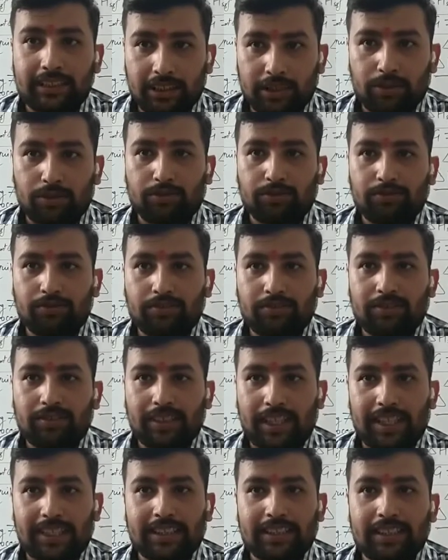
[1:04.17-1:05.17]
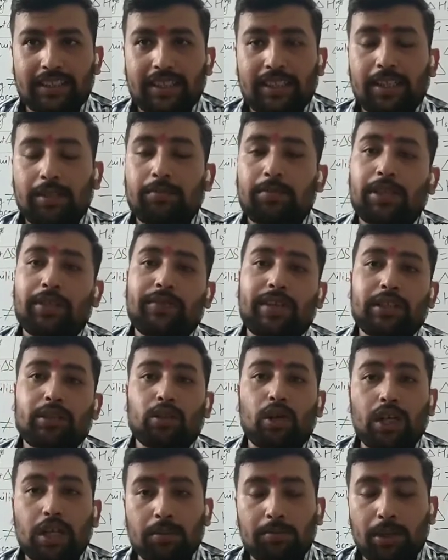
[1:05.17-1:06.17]
0, right? But if I
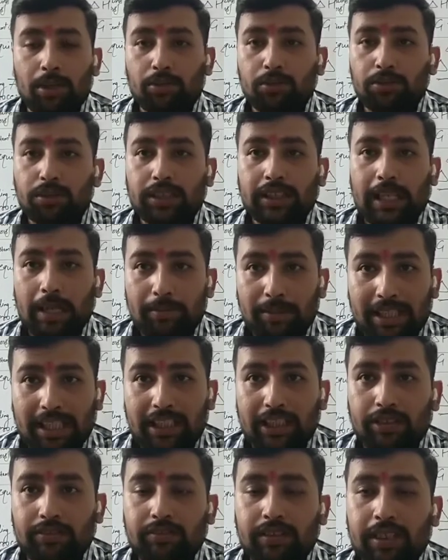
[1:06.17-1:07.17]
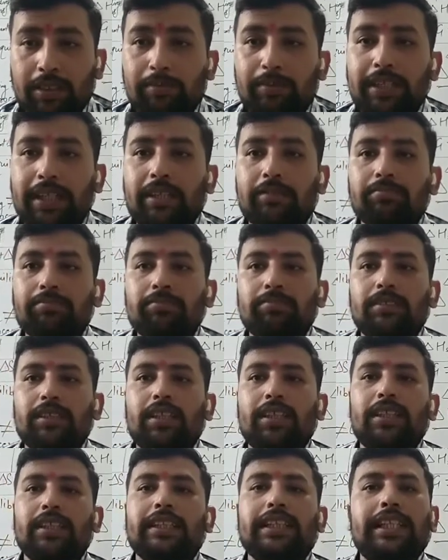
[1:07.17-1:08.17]
talk about the chemical equilibrium,
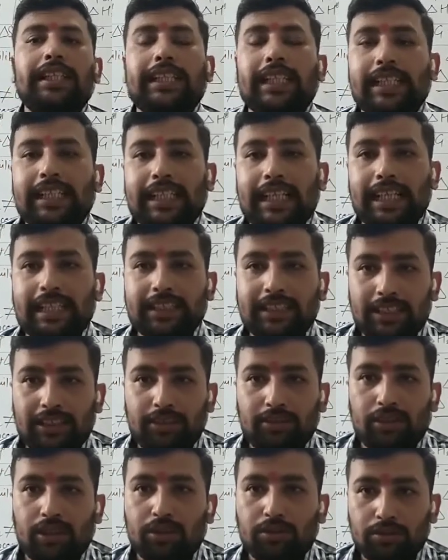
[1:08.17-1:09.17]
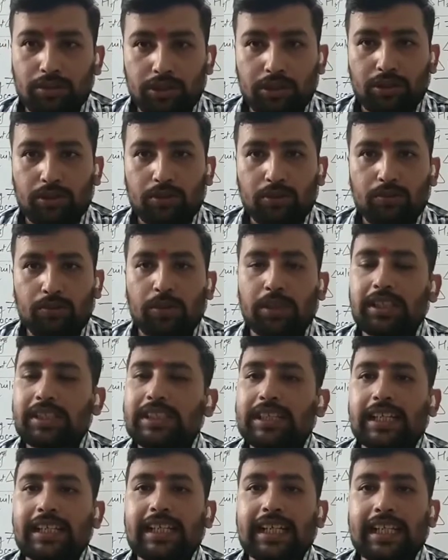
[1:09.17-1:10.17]
then delta S is equal to 0. What is
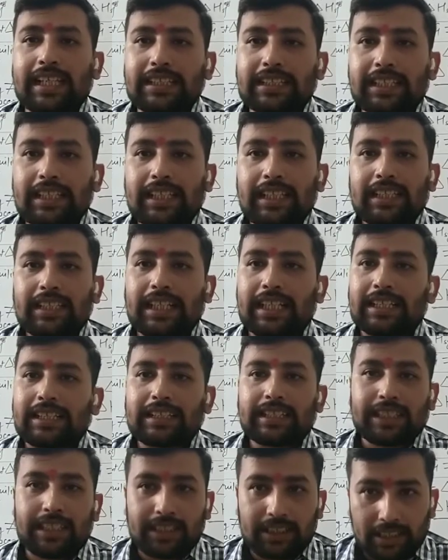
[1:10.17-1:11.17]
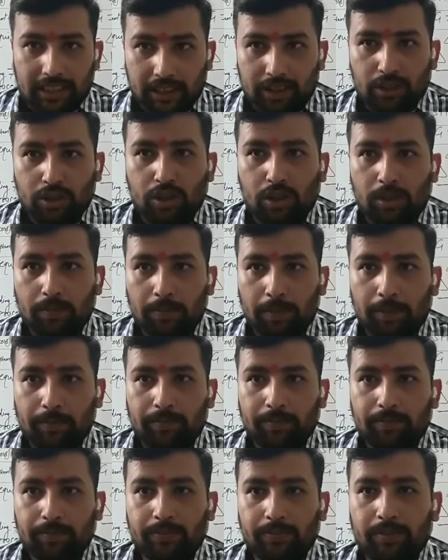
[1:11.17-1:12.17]
delta S? That is change in entropy.
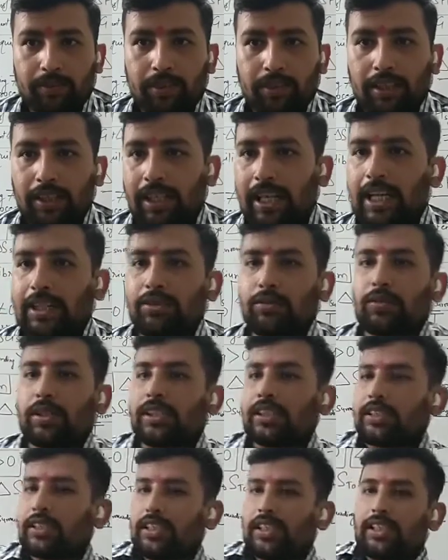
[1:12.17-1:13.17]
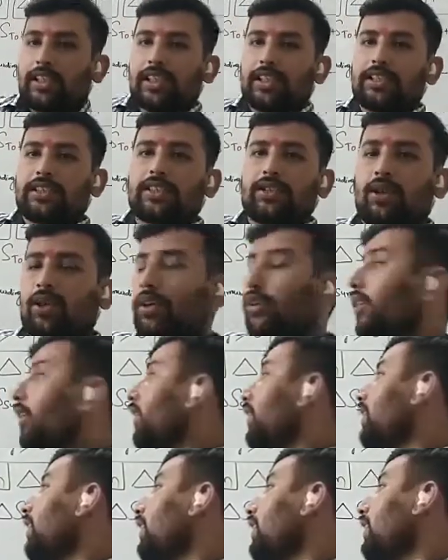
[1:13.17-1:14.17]
As you can see here, it's
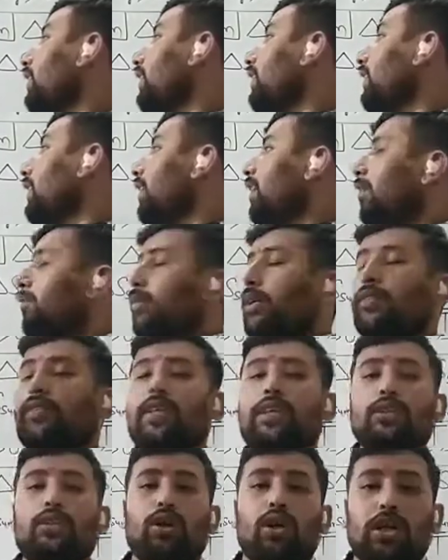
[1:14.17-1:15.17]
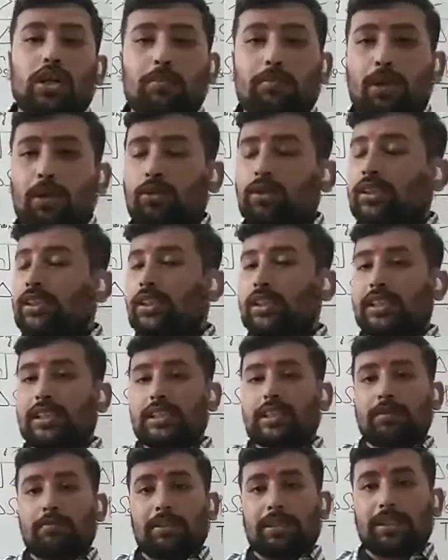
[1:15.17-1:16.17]
already written. But if I talk about the
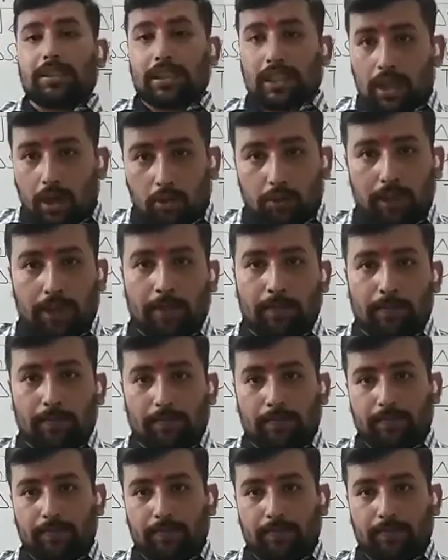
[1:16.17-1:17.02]
system and surrounding,